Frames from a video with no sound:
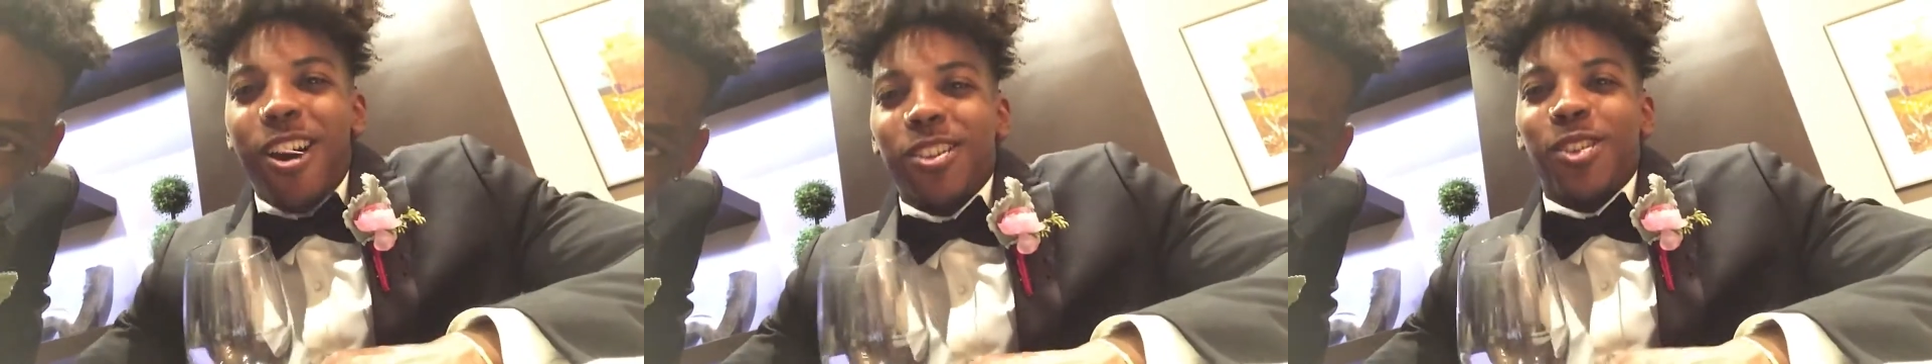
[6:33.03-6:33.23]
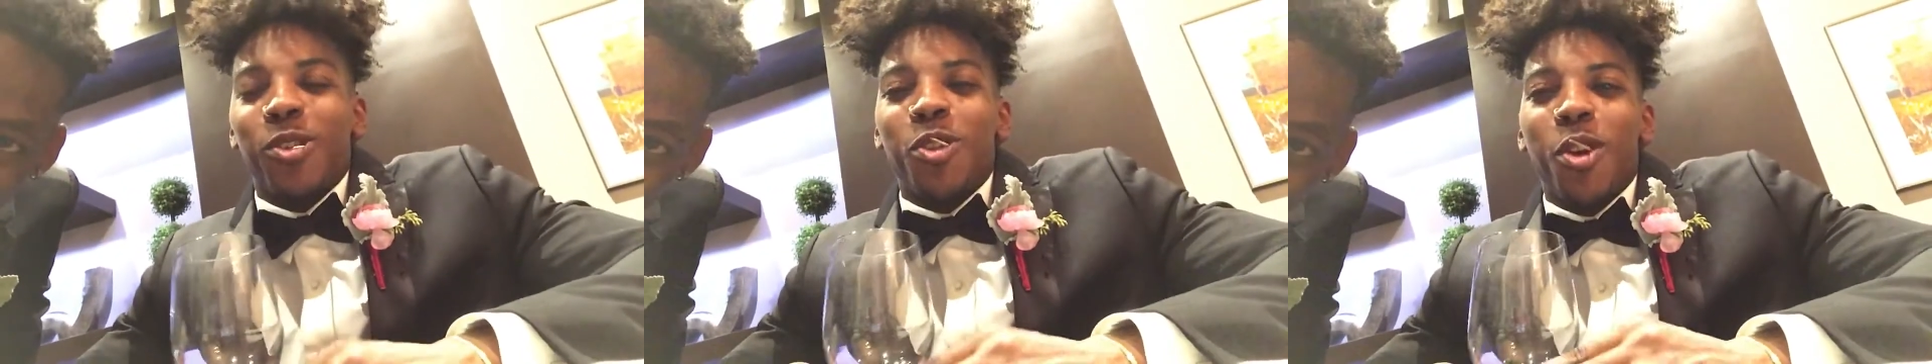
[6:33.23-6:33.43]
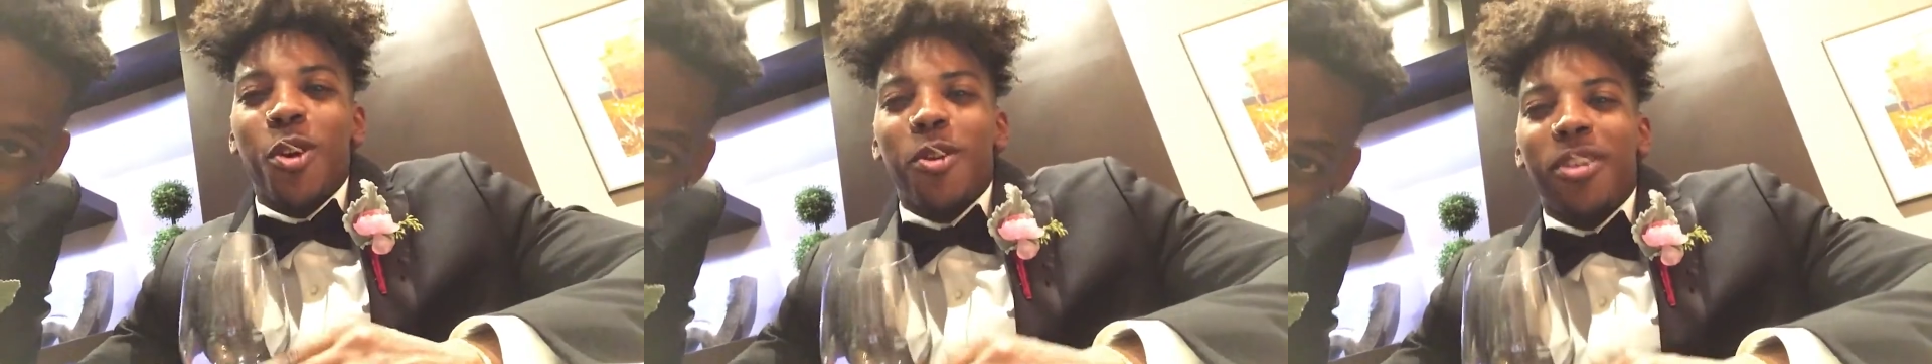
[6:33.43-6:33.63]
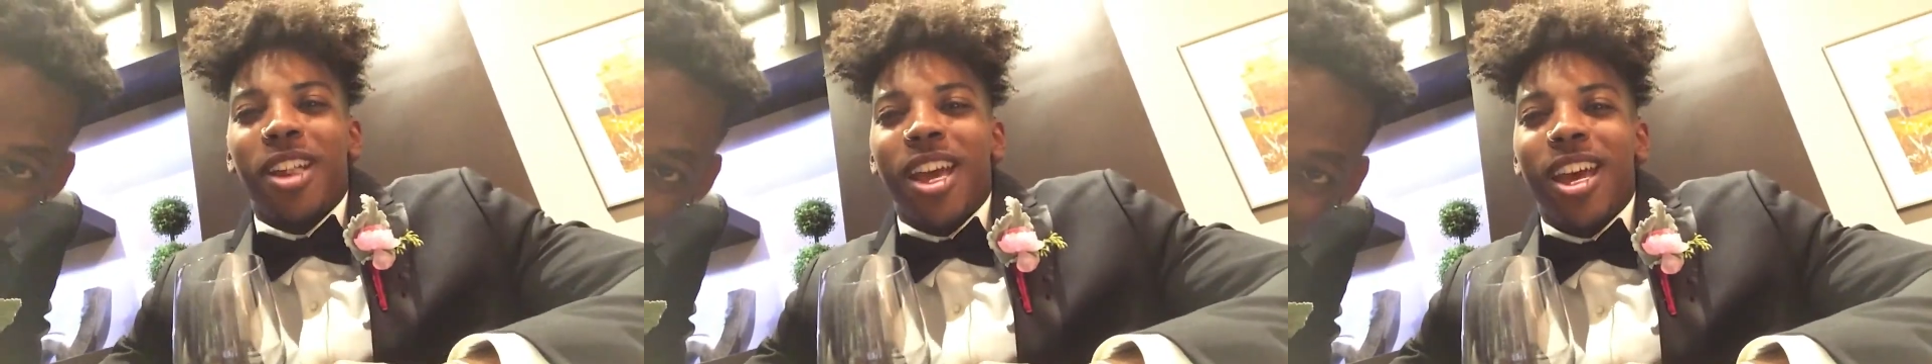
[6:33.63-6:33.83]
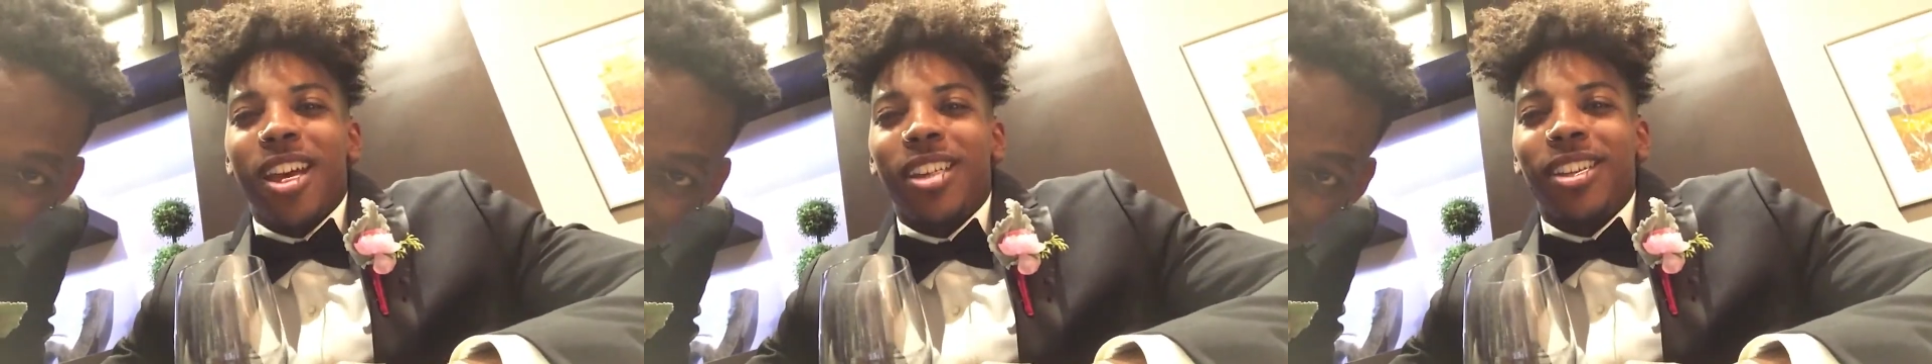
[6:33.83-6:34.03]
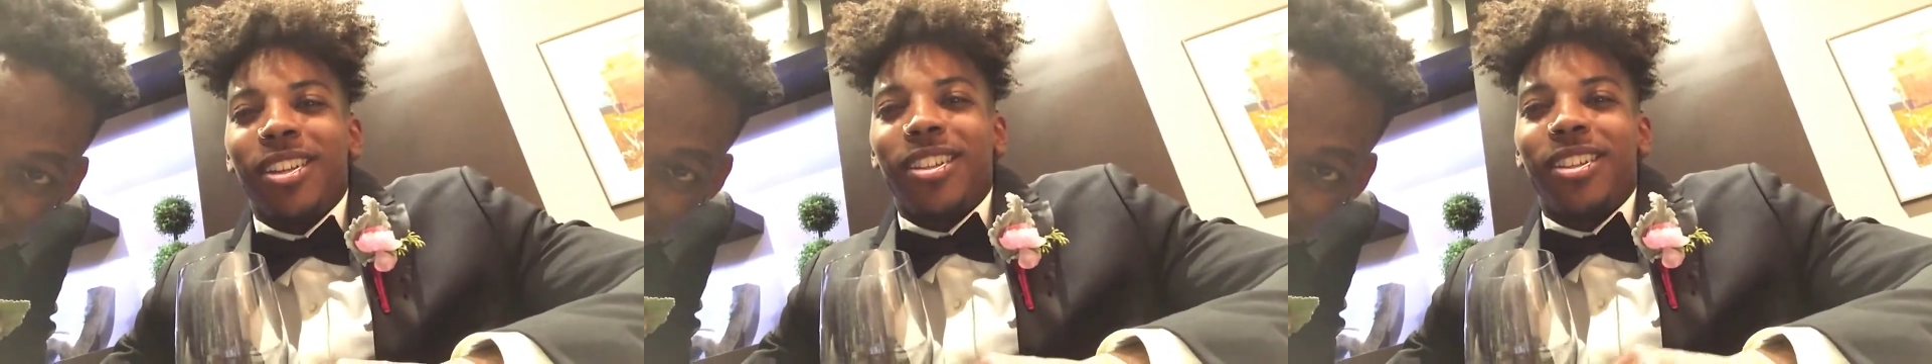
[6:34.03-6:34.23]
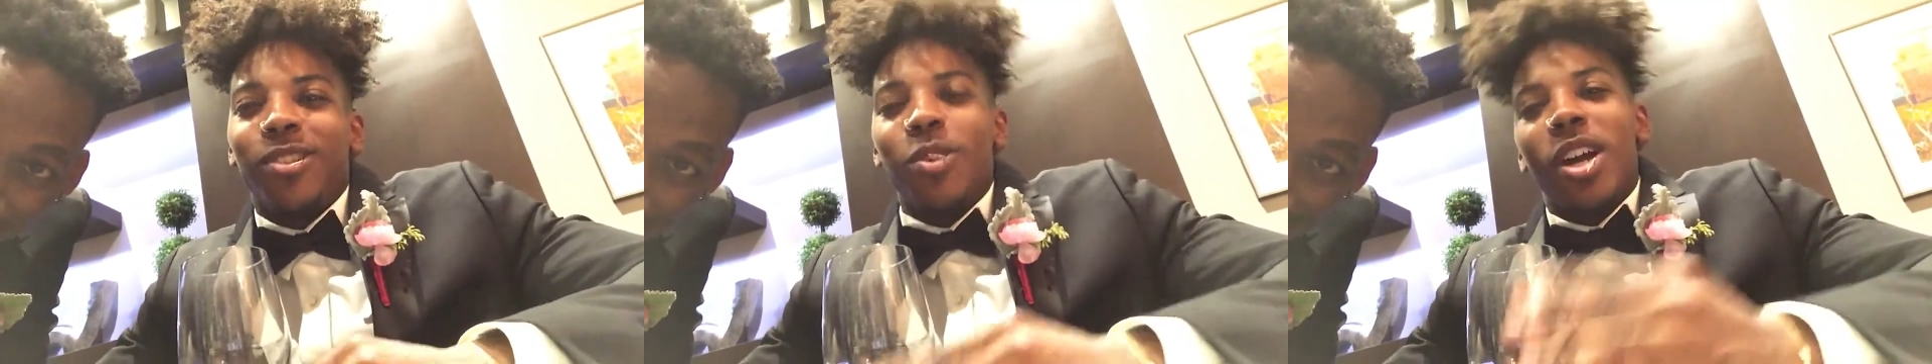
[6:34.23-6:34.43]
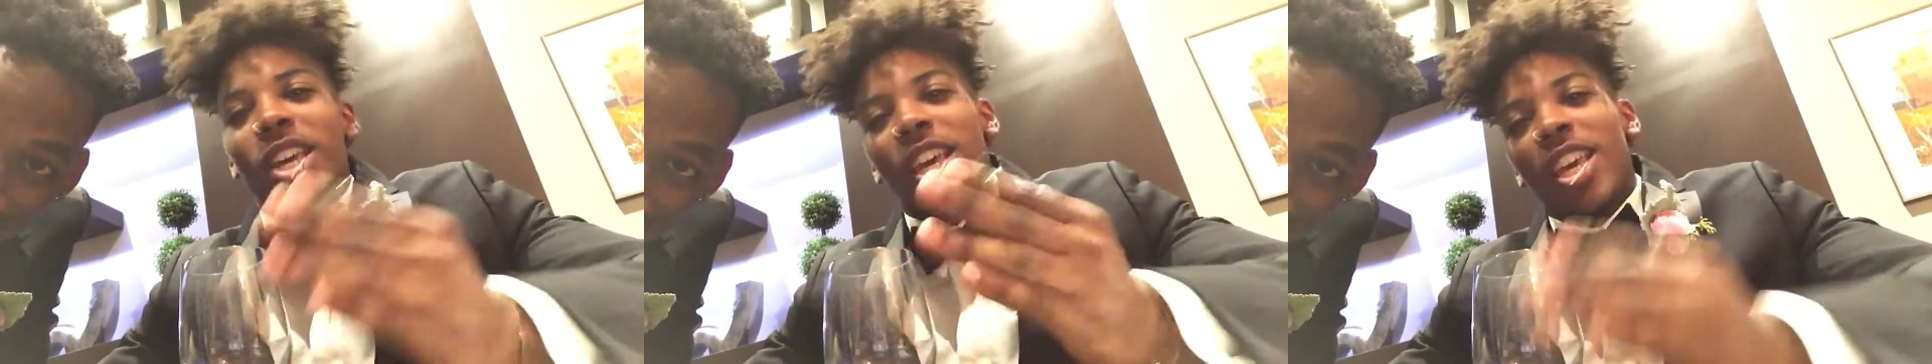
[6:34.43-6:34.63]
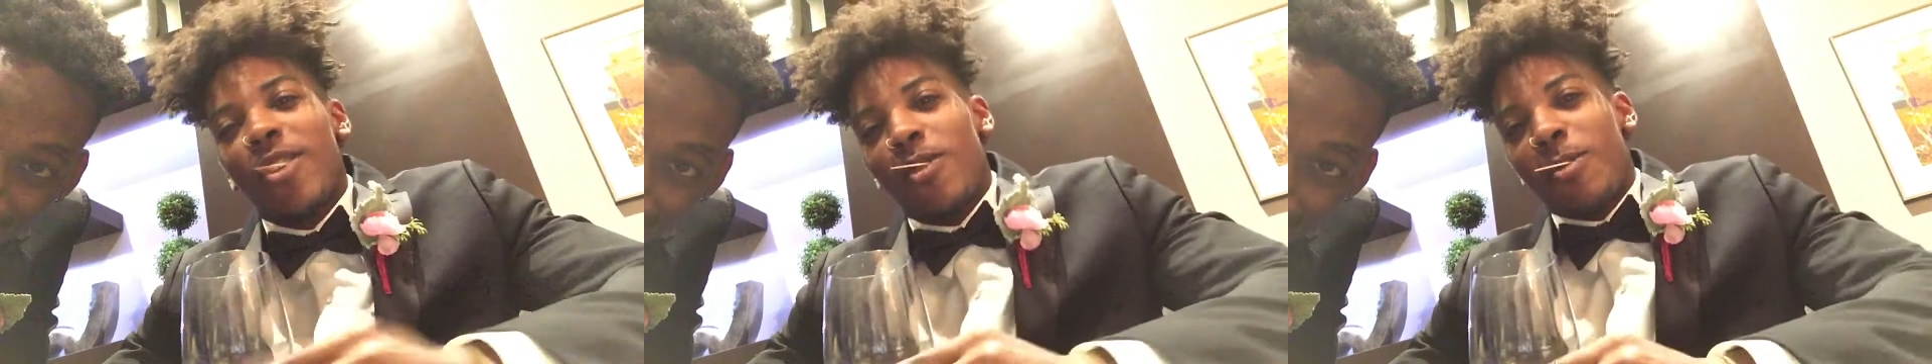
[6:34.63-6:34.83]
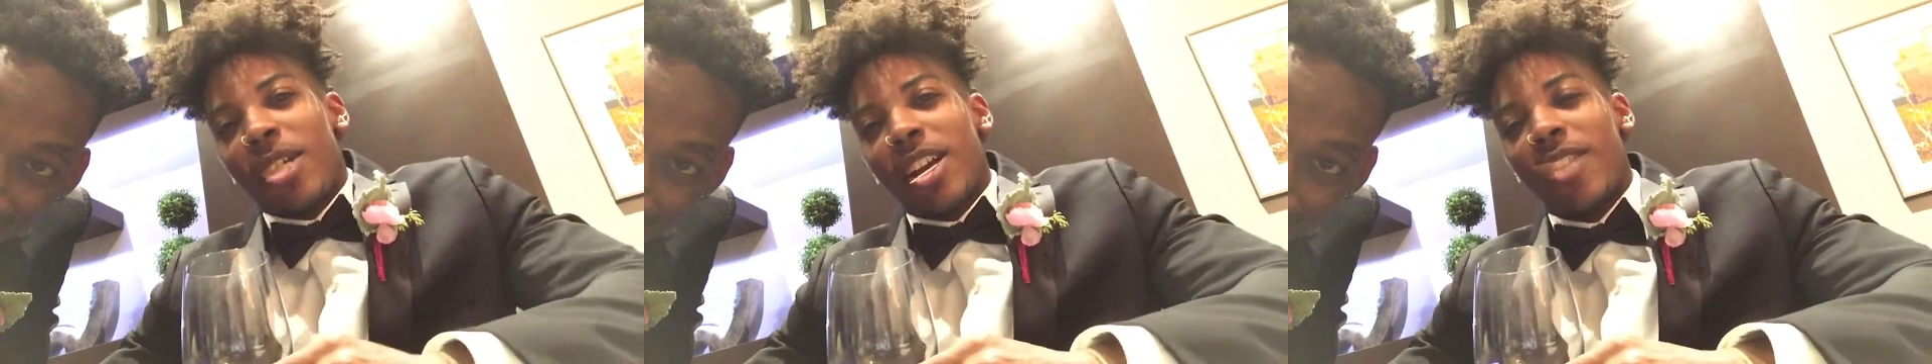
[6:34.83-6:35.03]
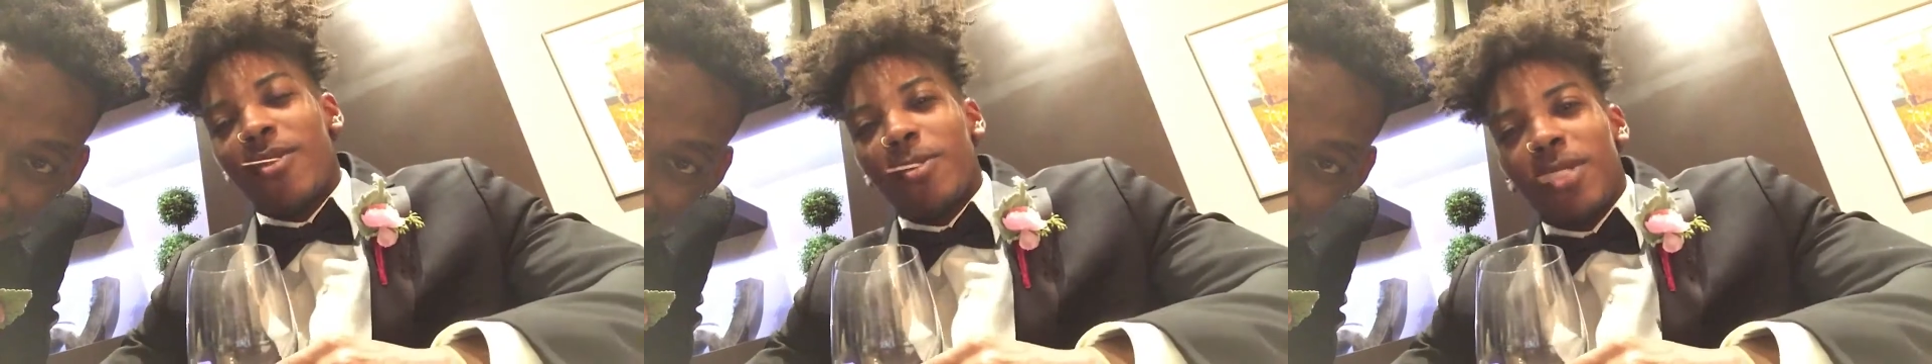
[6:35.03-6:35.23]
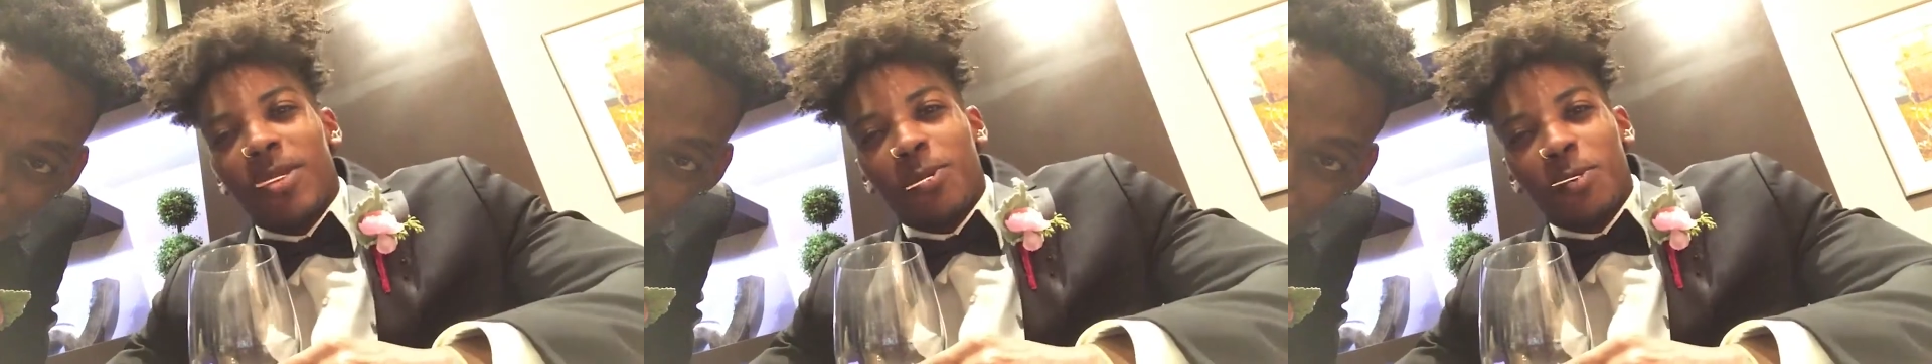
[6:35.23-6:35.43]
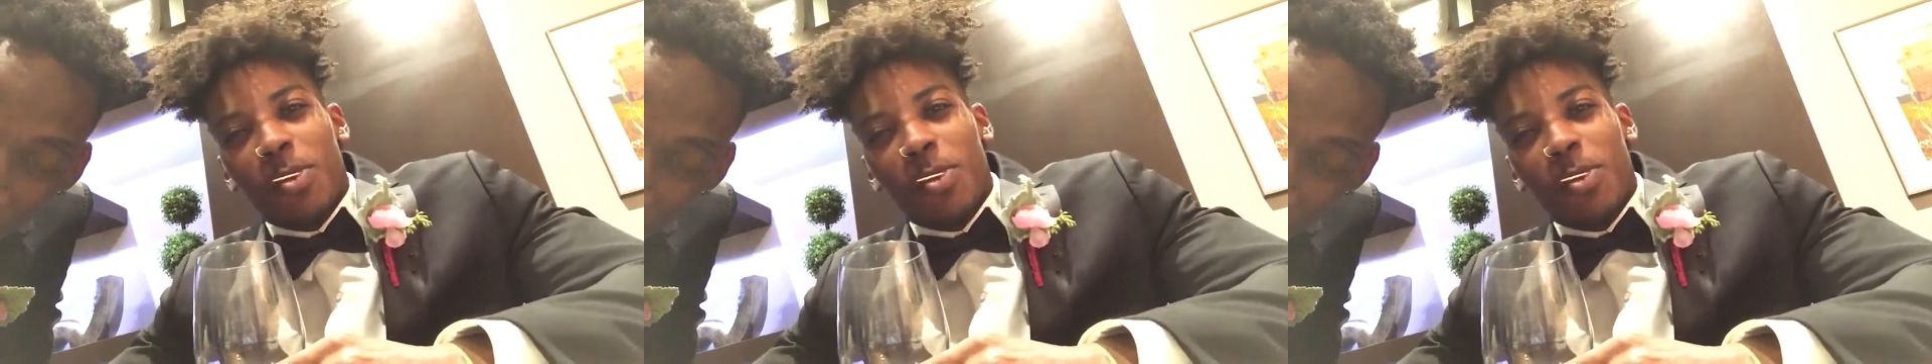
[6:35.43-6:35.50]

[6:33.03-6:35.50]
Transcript: also known as, well, I can't give you my government.